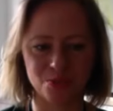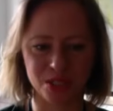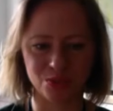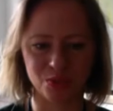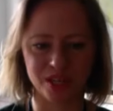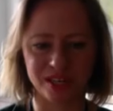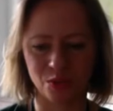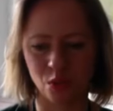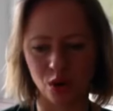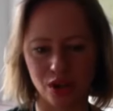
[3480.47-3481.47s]
between the
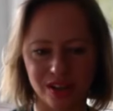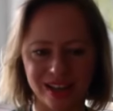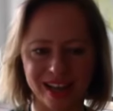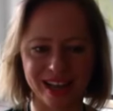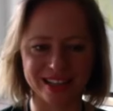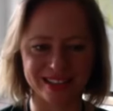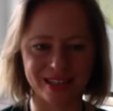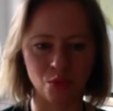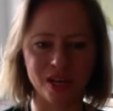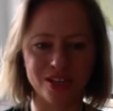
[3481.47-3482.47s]
wall and the
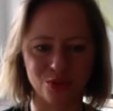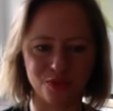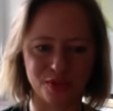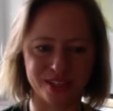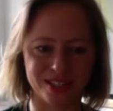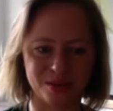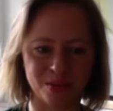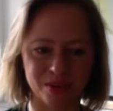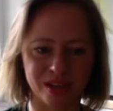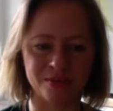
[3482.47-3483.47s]
window, for
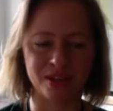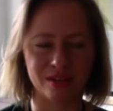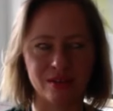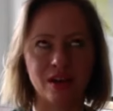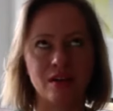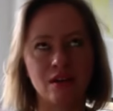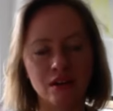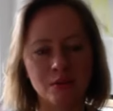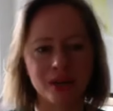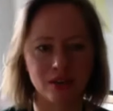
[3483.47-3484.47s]
example, and we go like,
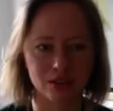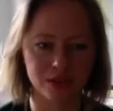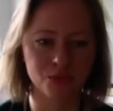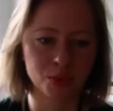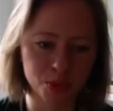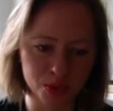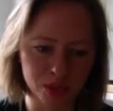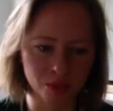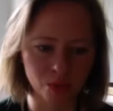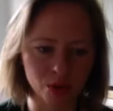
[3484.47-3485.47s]
oh my God, if we put the
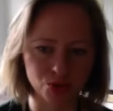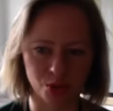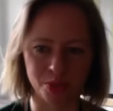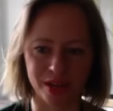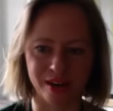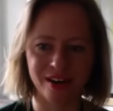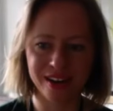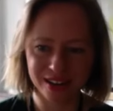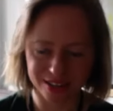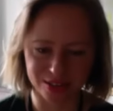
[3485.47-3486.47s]
wardrobe here,
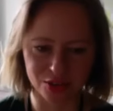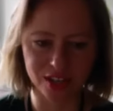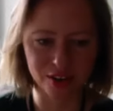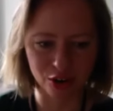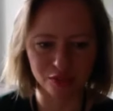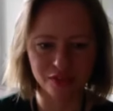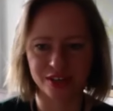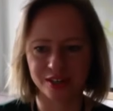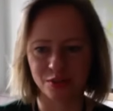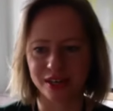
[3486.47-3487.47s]
it's going to
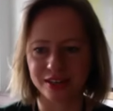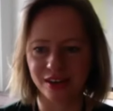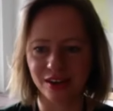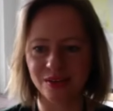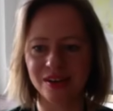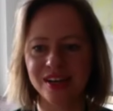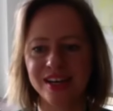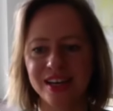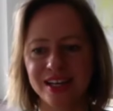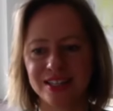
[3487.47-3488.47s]
cover the window.
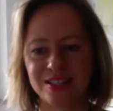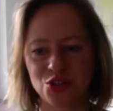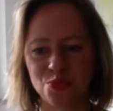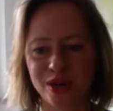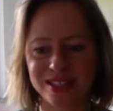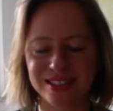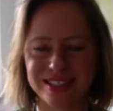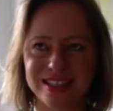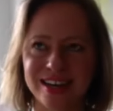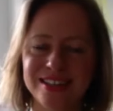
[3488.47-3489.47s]
It's such bad
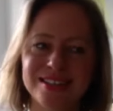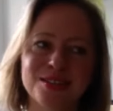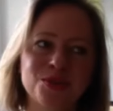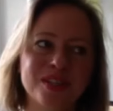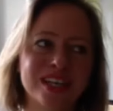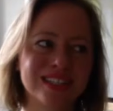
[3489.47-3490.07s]
design. So in that